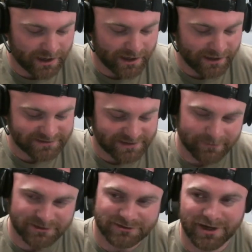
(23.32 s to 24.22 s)
His name
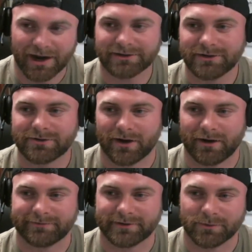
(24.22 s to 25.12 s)
is Dr.
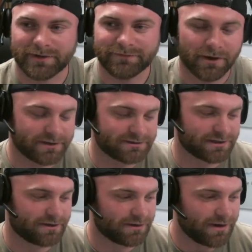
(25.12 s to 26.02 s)
Crawford. We've known each
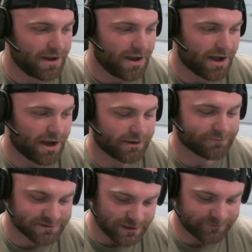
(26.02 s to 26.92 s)
other
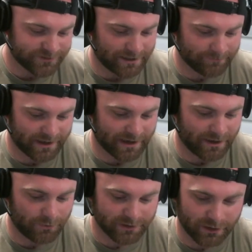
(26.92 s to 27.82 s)
for some time
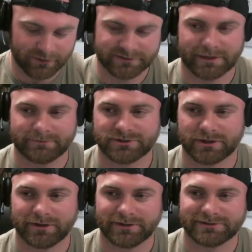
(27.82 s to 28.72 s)
now. We go to the same
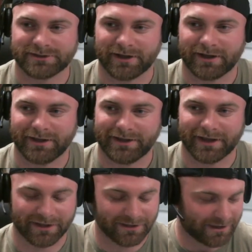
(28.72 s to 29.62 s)
church. A
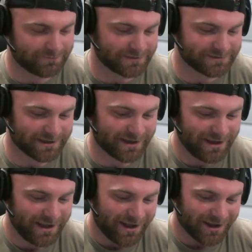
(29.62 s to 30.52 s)
lot of
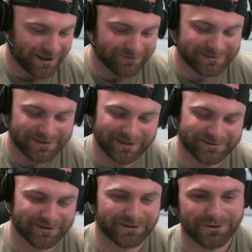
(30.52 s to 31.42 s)
his
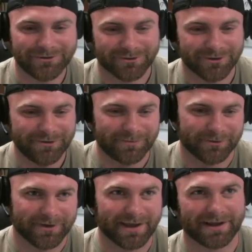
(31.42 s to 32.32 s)
kids are in the youth group,
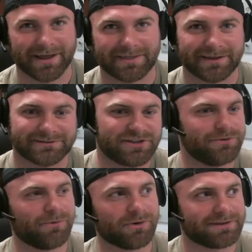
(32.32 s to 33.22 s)
and we got, I think,
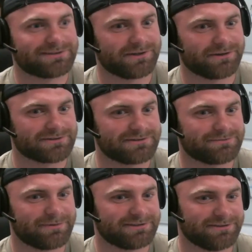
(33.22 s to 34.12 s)
two more in the
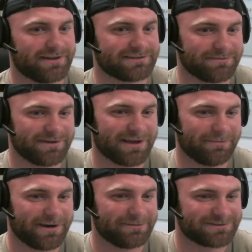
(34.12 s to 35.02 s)
children's ministry that's going to be
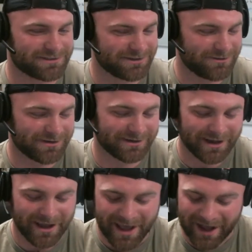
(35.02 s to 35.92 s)
coming up soon. And
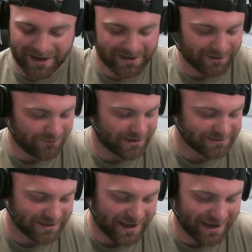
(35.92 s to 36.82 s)
I can't wait
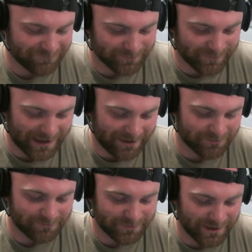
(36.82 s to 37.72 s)
to have
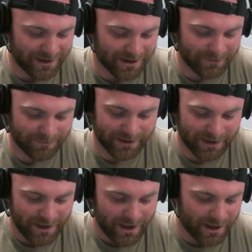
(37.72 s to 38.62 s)
them there. But
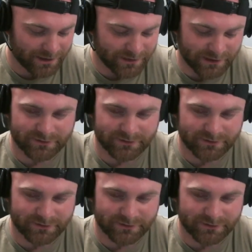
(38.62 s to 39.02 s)
Dr.